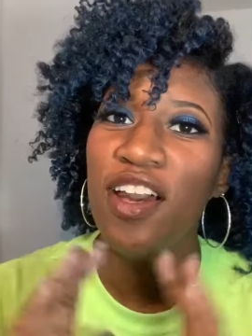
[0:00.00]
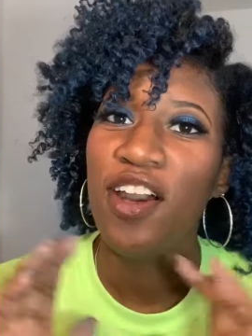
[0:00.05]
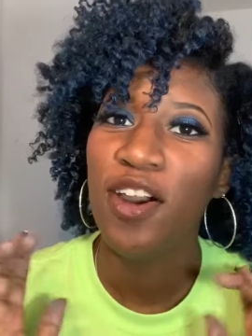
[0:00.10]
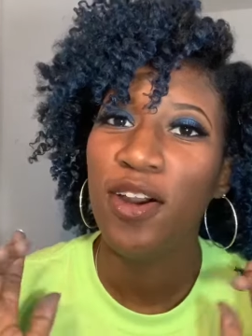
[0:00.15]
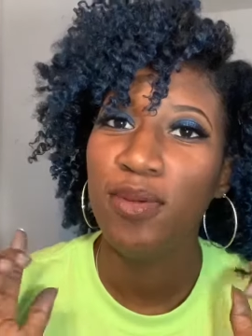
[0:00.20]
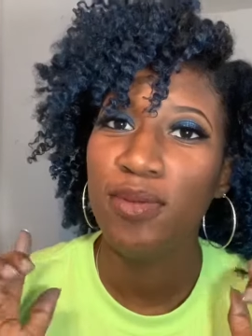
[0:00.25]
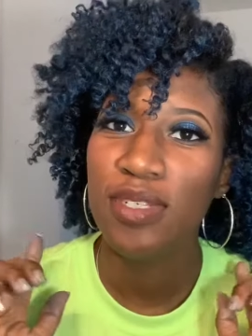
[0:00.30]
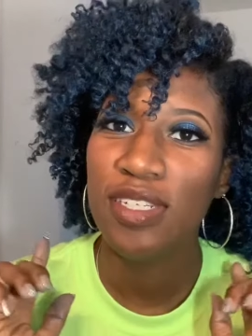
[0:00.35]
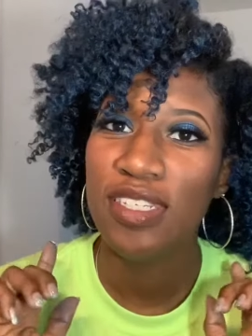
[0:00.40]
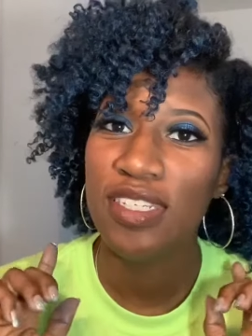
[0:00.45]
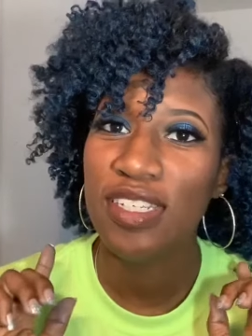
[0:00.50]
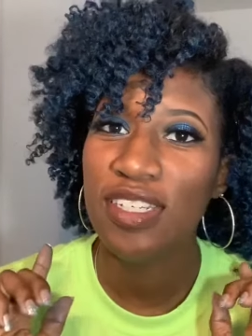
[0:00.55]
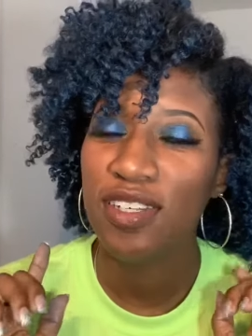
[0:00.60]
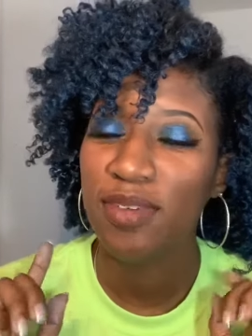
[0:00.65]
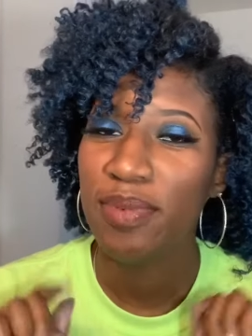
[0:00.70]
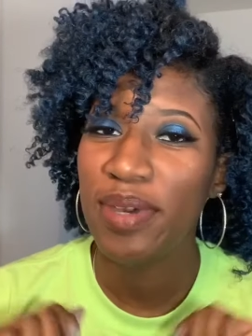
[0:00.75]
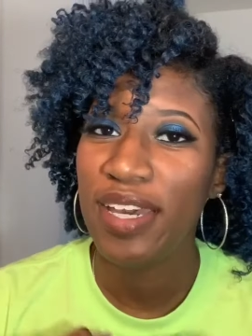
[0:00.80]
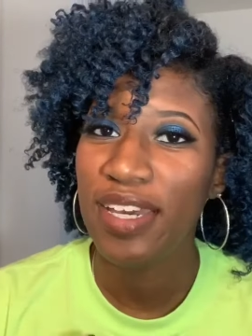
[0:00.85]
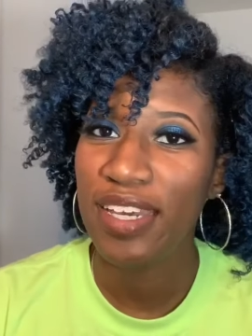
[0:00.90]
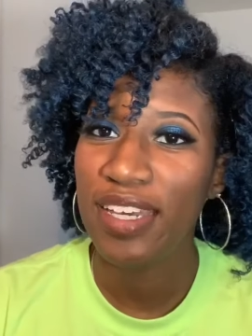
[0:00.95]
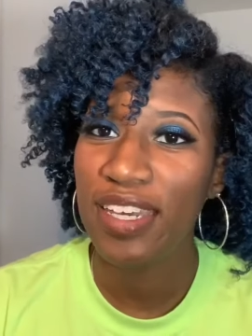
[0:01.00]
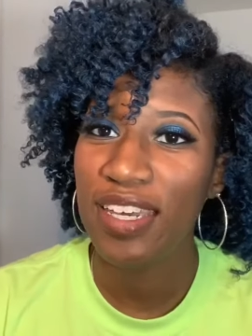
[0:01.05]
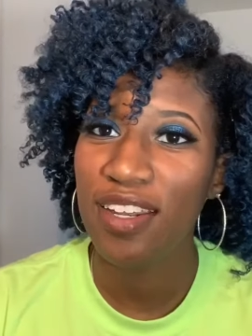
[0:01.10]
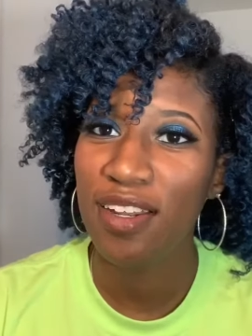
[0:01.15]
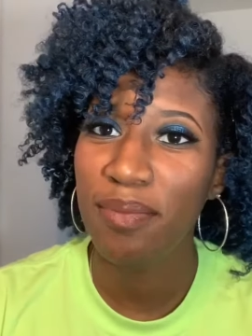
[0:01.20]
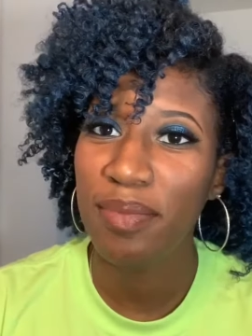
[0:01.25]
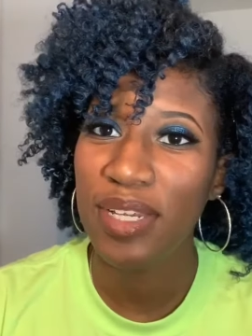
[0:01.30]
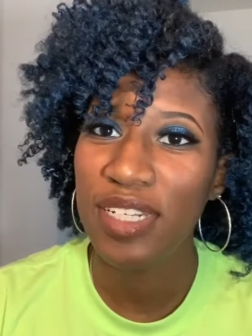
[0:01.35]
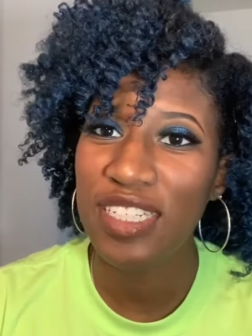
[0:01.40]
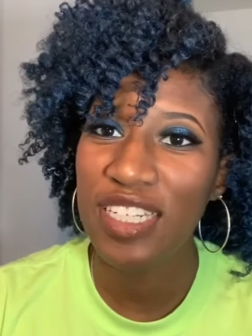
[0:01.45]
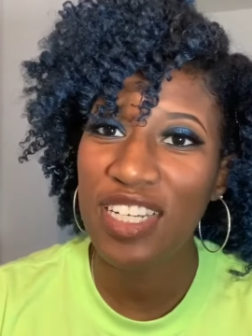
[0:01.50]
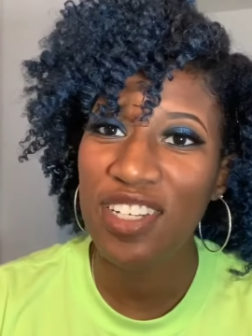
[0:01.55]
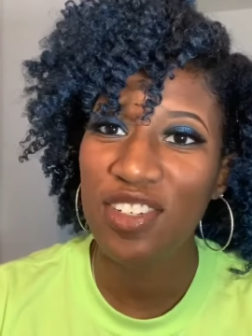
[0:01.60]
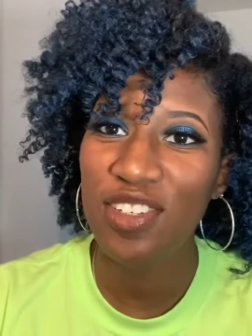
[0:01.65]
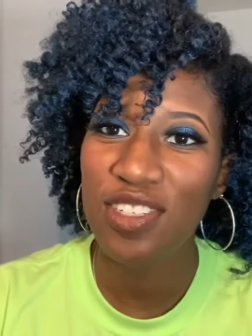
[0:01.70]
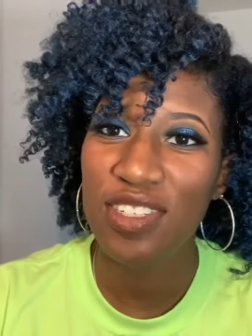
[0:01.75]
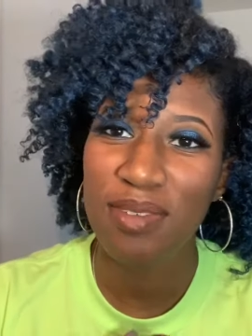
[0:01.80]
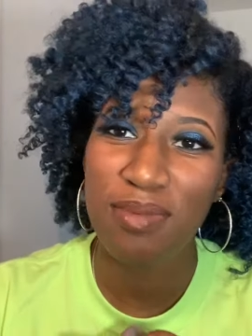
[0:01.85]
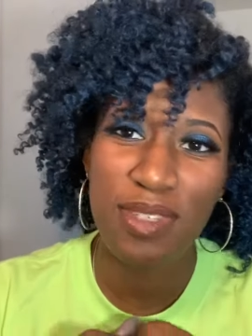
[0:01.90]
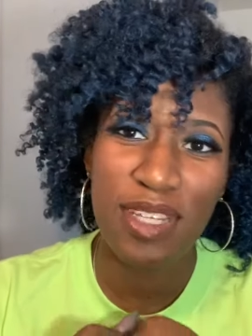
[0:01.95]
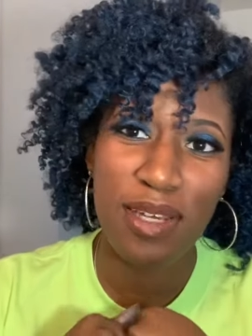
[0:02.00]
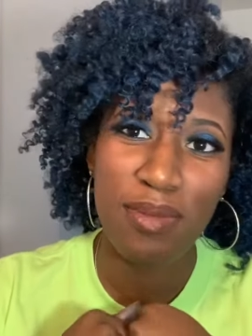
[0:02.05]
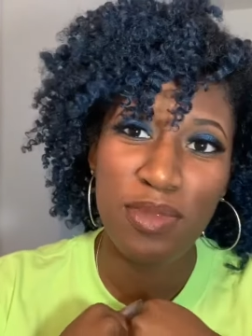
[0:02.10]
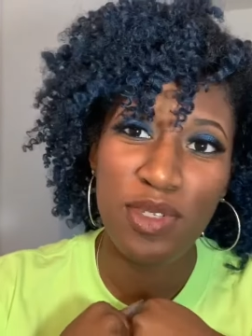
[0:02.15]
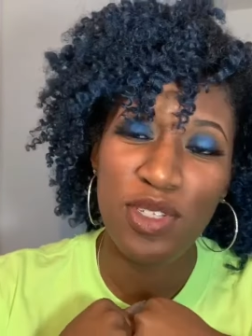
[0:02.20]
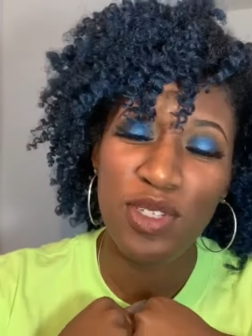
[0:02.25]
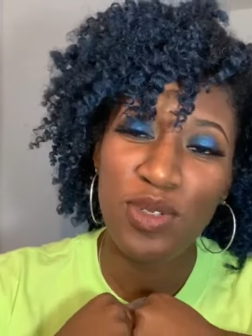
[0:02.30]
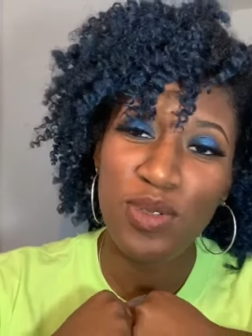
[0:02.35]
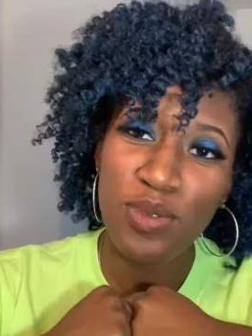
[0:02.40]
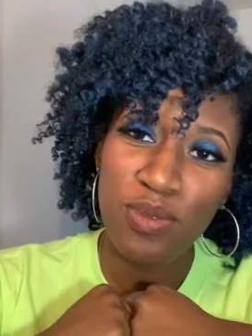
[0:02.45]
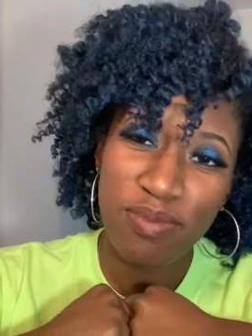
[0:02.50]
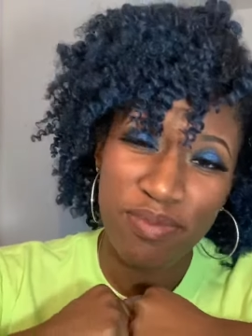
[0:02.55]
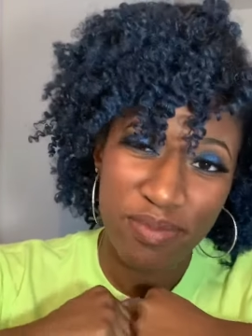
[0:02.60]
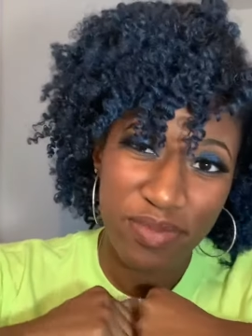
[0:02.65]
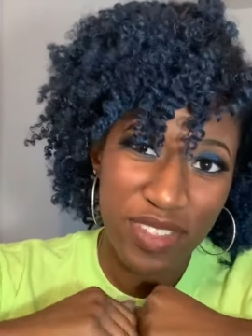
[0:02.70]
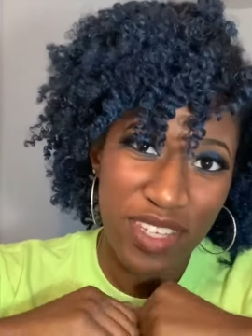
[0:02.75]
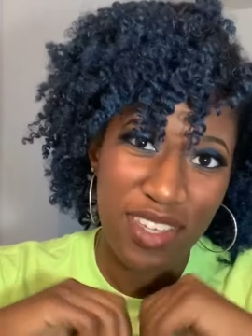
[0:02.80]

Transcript: Hope to see you back again on my channel sometime soon.